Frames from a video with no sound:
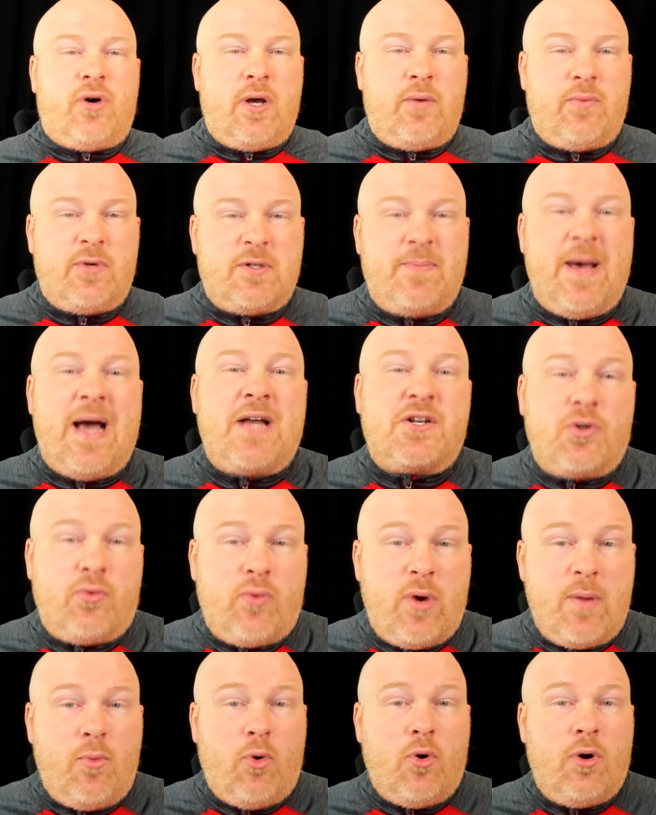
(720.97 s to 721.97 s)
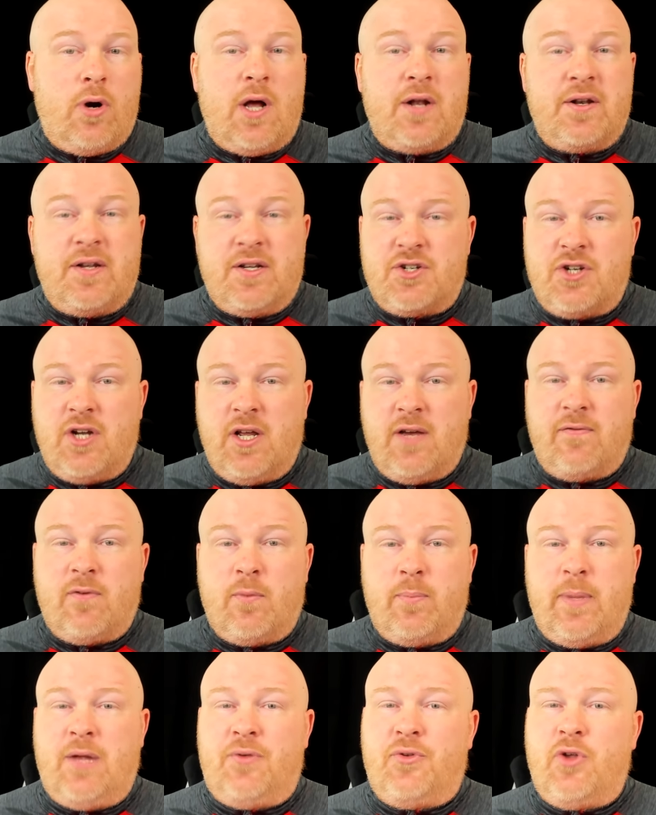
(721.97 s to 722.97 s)
was Badger Reborn auditioning for
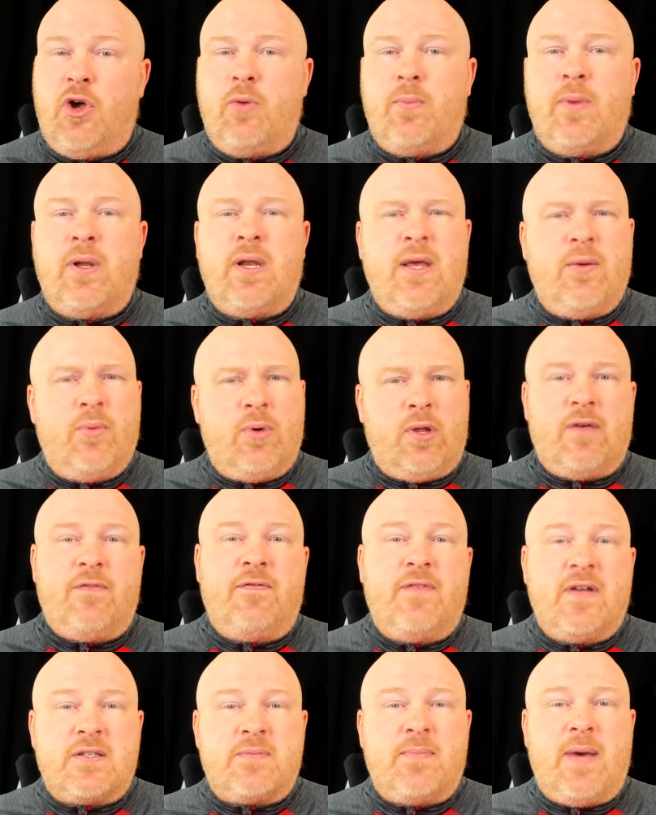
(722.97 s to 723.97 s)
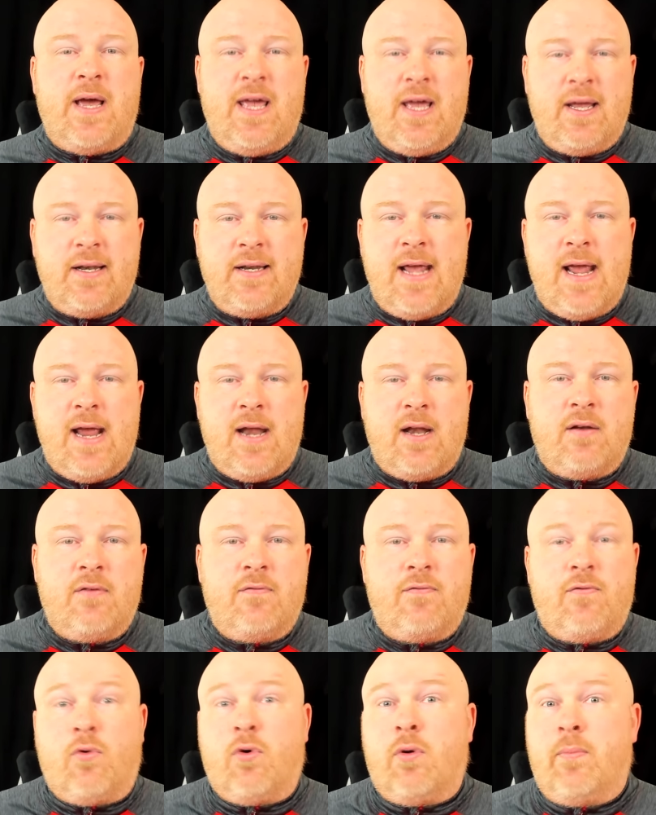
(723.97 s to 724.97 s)
Bayle Domon. He really fits my head canon
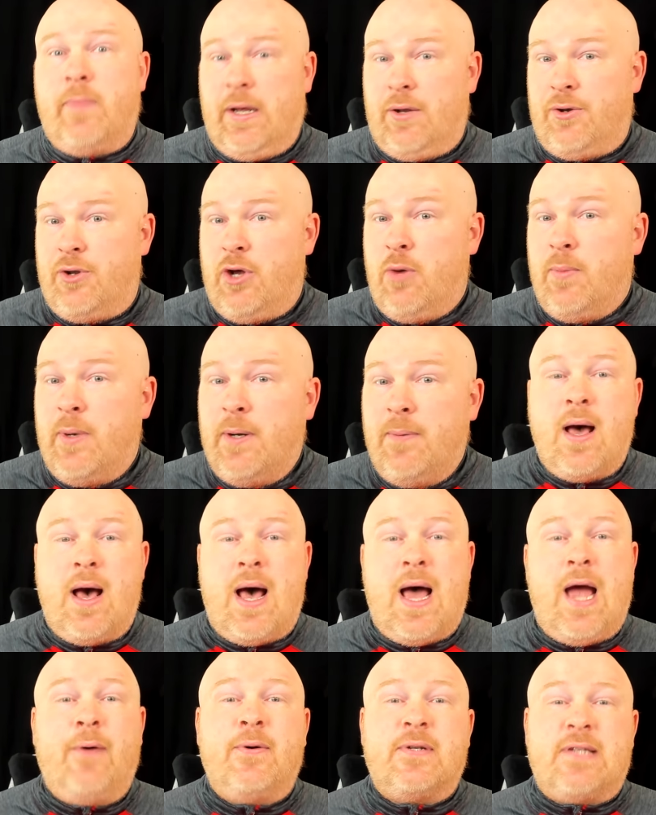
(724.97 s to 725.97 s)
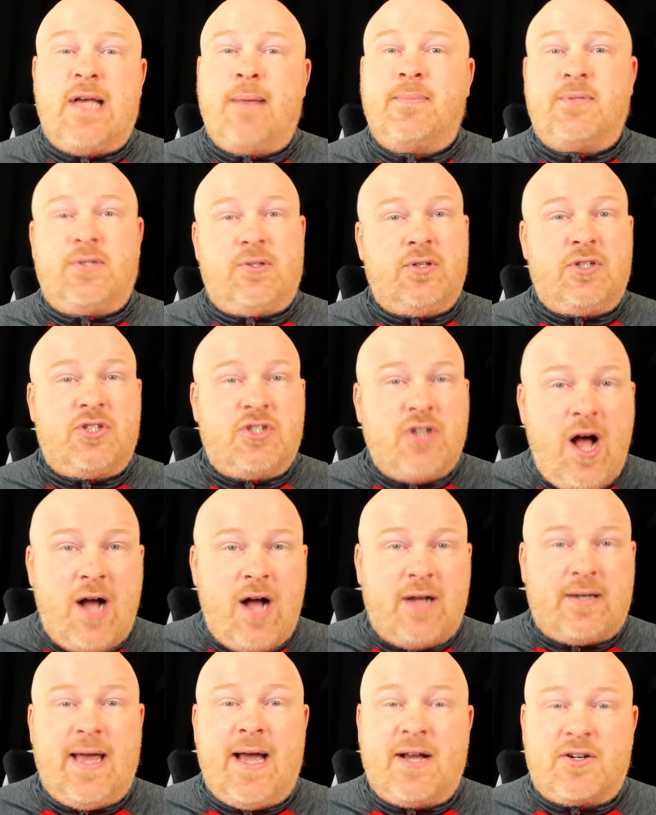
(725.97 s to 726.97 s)
for Bayle Domon. I was absolutely
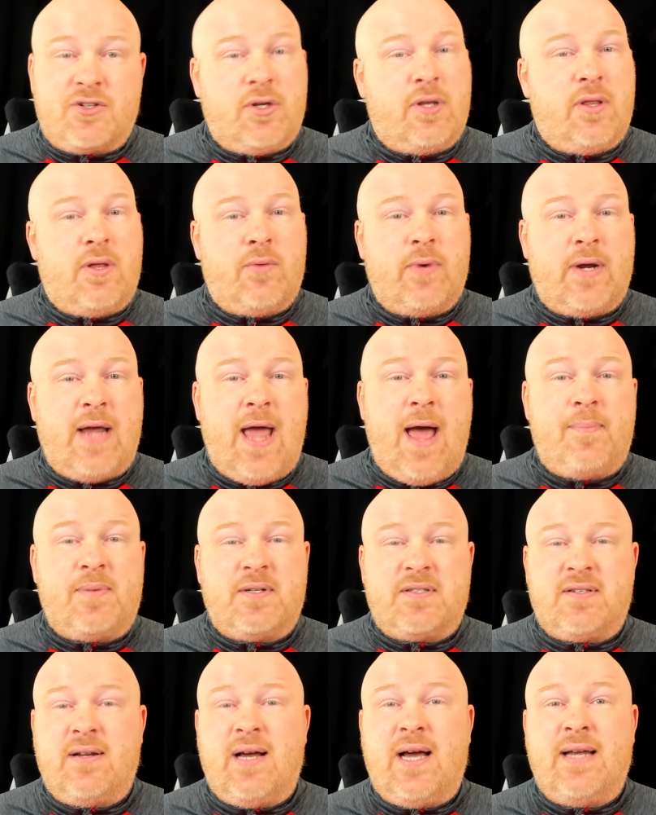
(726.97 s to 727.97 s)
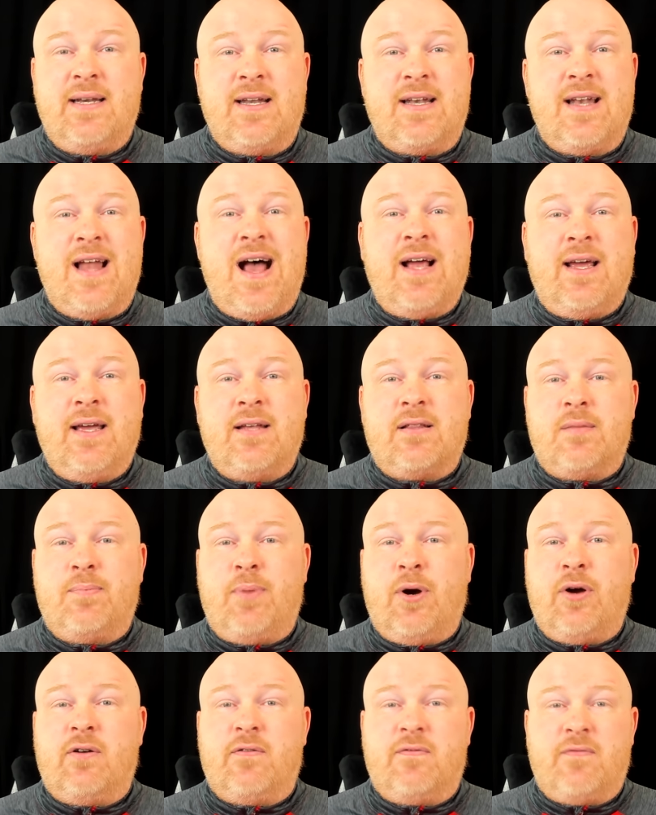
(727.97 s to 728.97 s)
shocked actually that Recappa said I did not get the
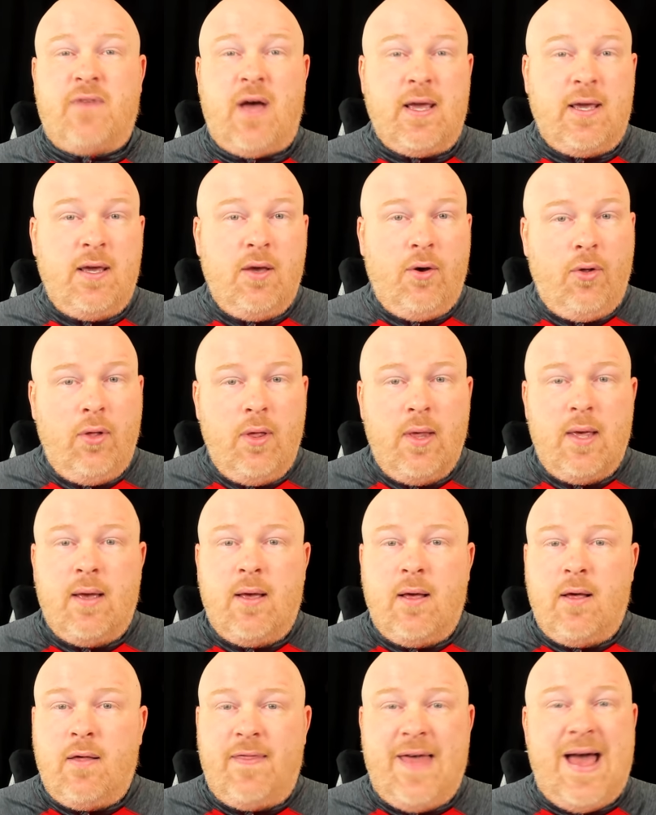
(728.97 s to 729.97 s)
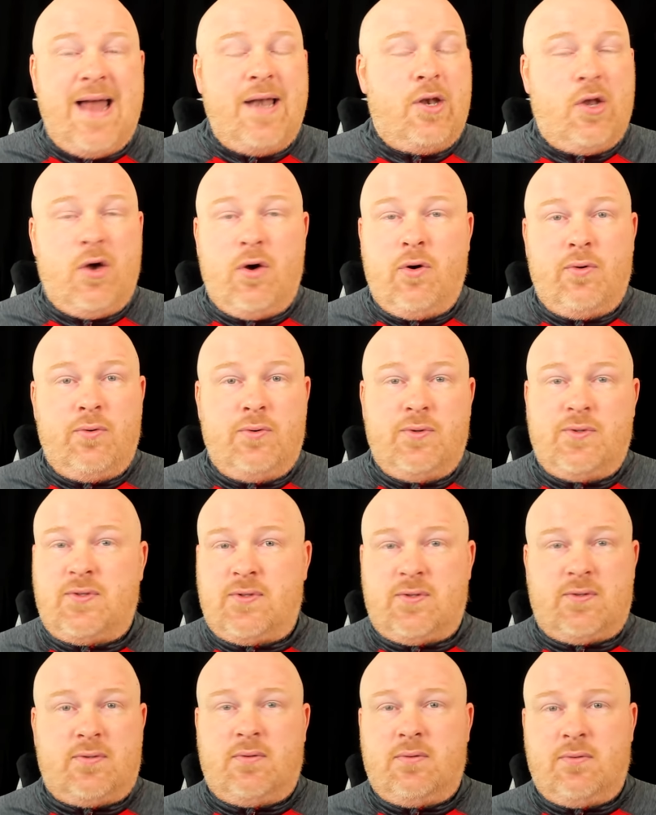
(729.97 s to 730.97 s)
part of Faile. That
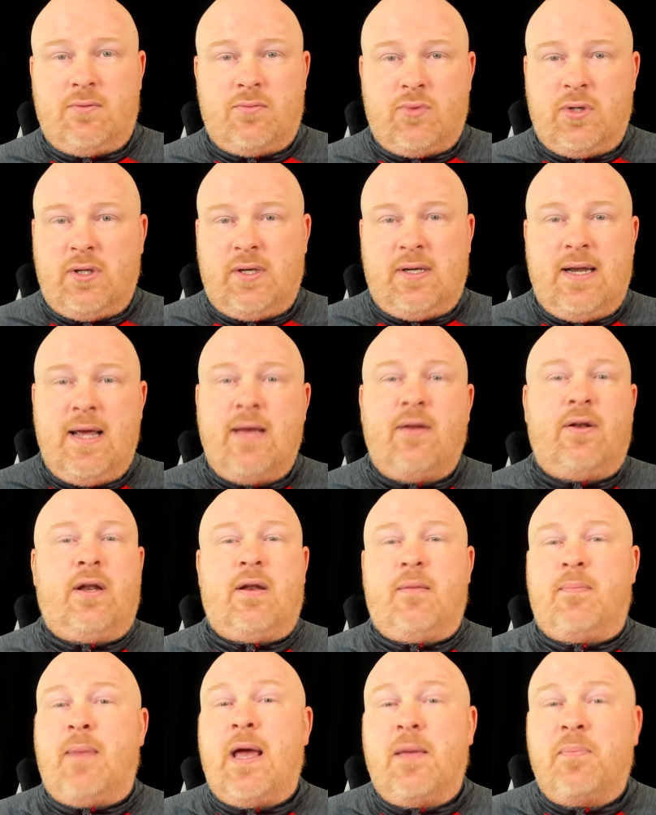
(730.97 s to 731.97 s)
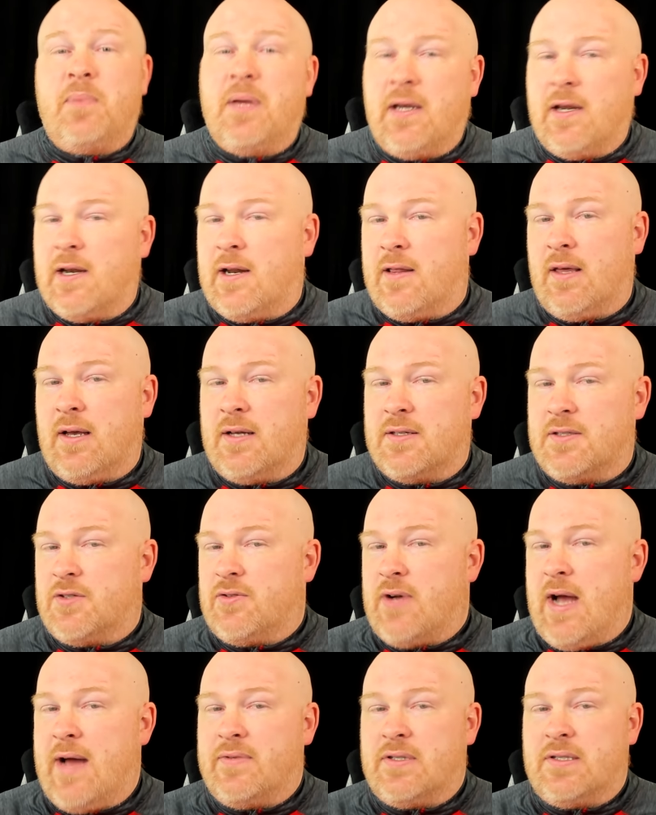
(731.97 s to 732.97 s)
nose really nailed it in my opinion. I think it's a
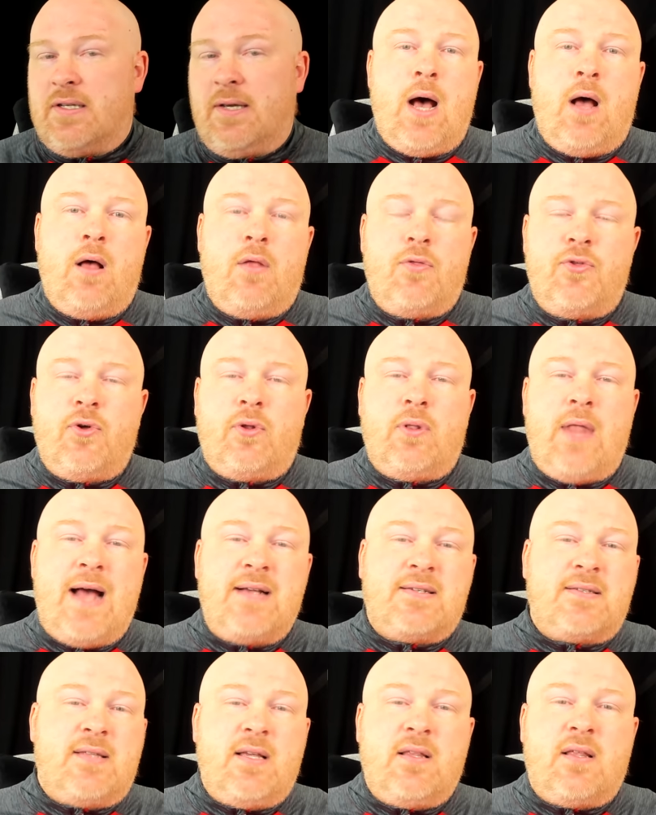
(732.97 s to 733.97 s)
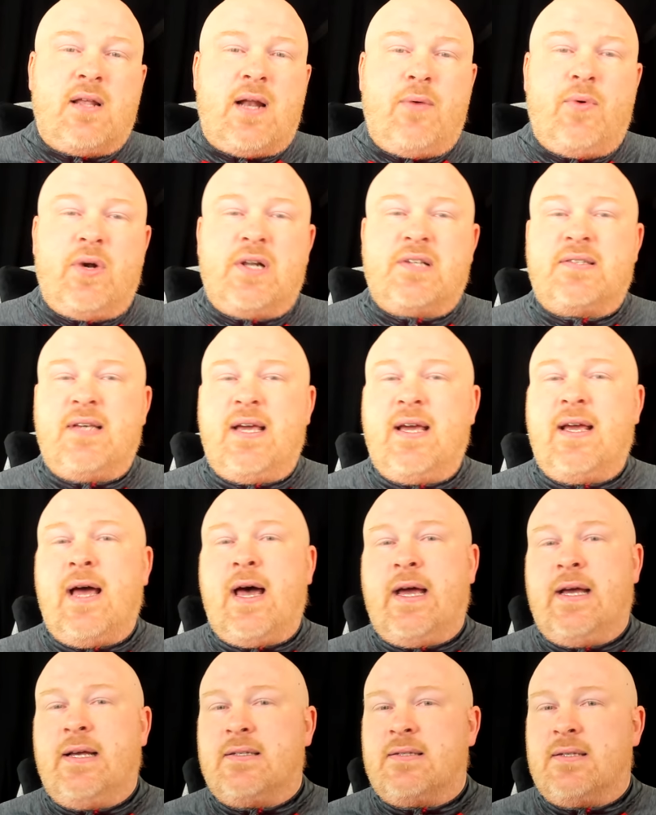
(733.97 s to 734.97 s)
travesty. The last thing that I want to say,
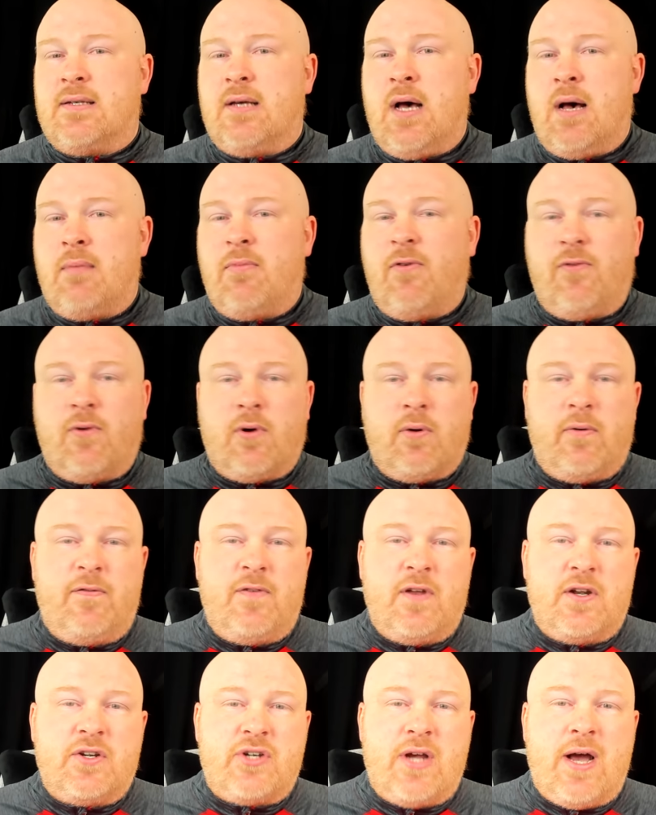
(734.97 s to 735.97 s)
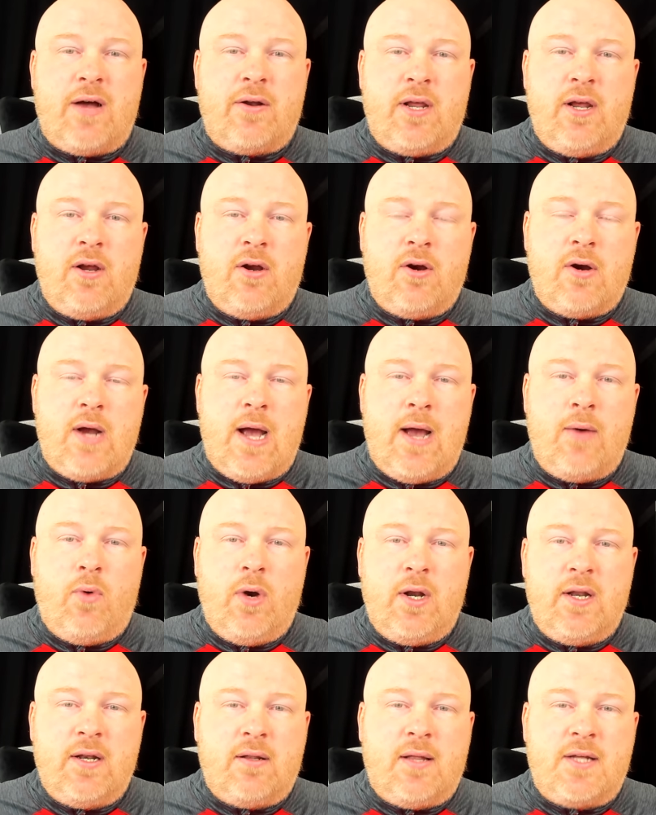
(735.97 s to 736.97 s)
guys, uh, before we finish out here, I
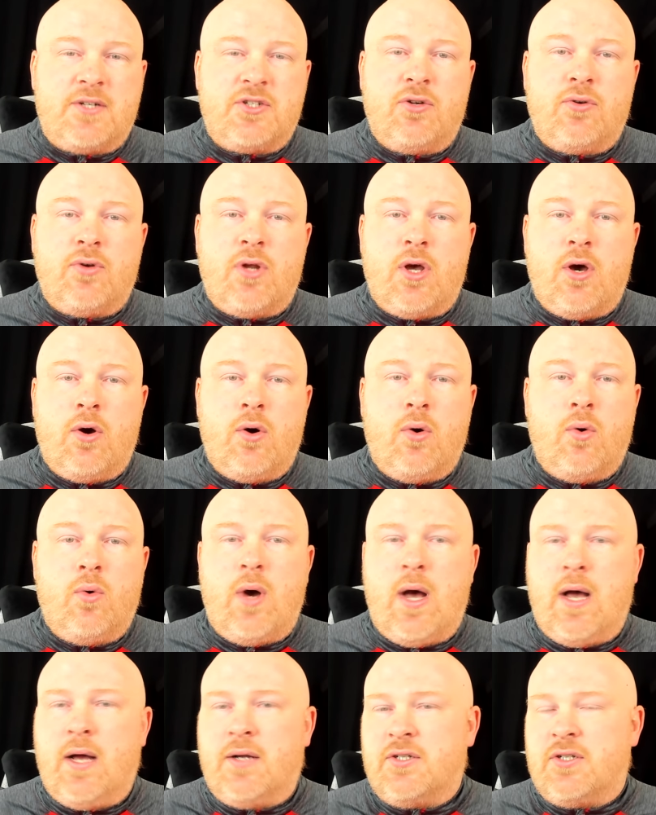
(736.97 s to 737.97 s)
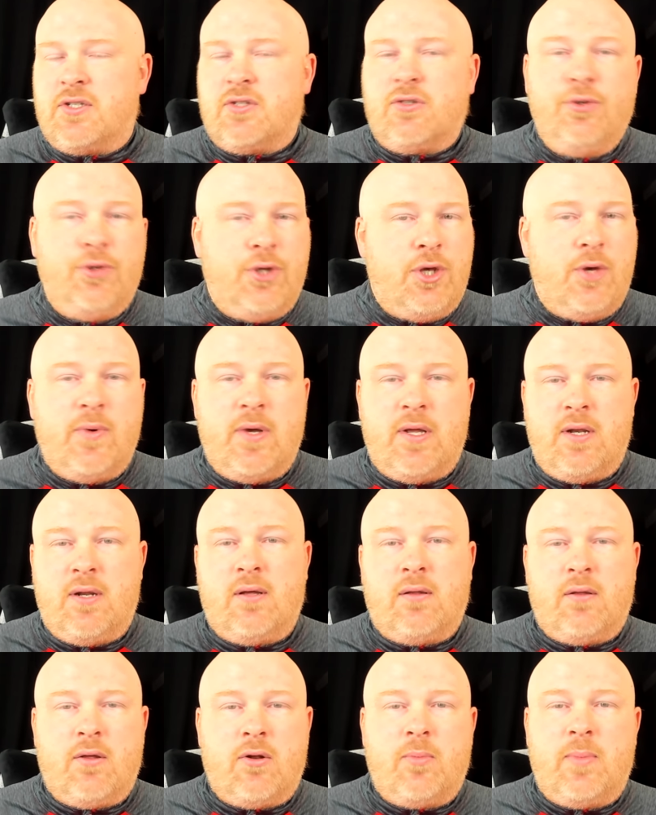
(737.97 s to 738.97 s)
wanted to let you know, uh, just clue you in a
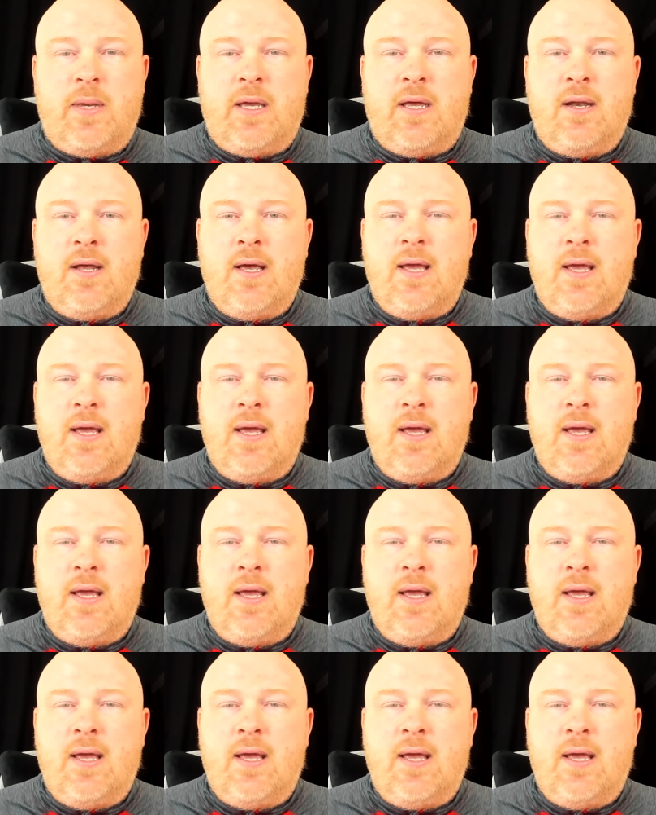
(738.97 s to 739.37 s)
little bit.